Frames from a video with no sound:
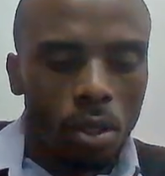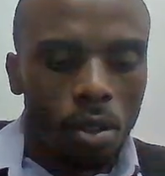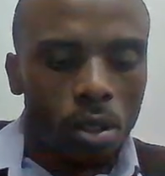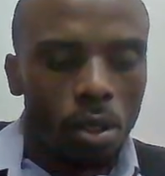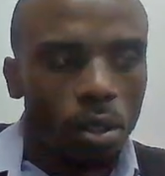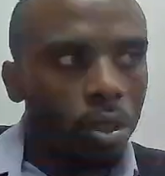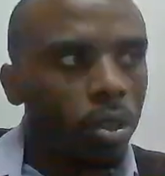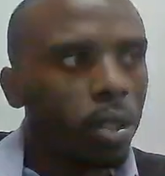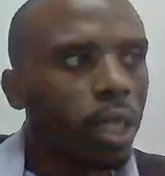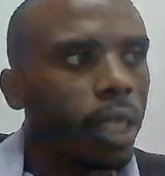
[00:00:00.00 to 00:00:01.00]
log.
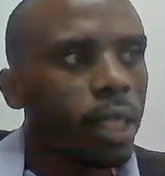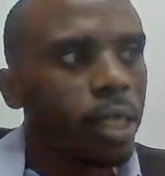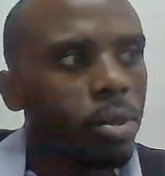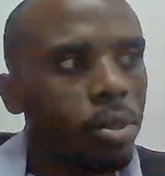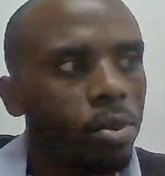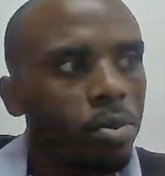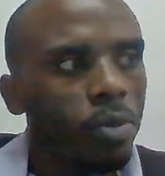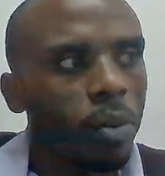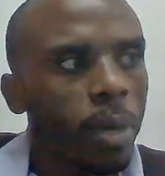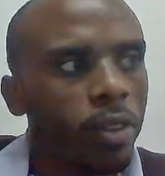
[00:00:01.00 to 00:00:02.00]
I just want my
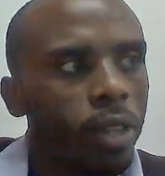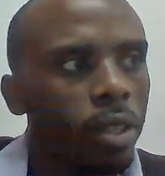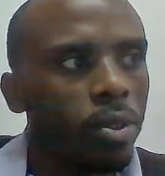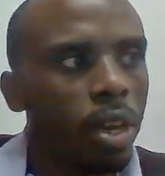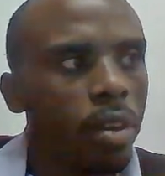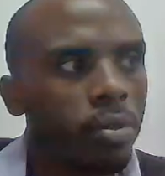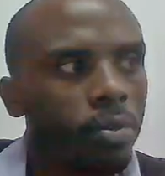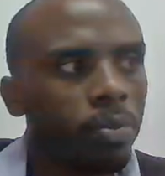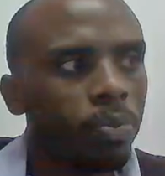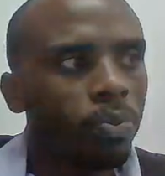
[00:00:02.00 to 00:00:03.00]
file to have
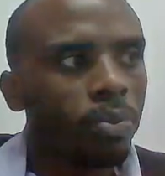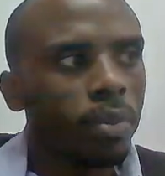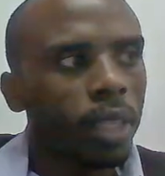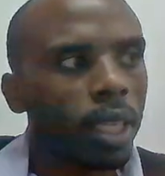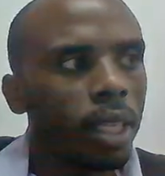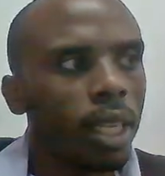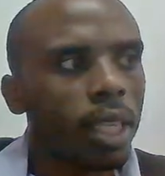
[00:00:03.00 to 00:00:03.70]
that,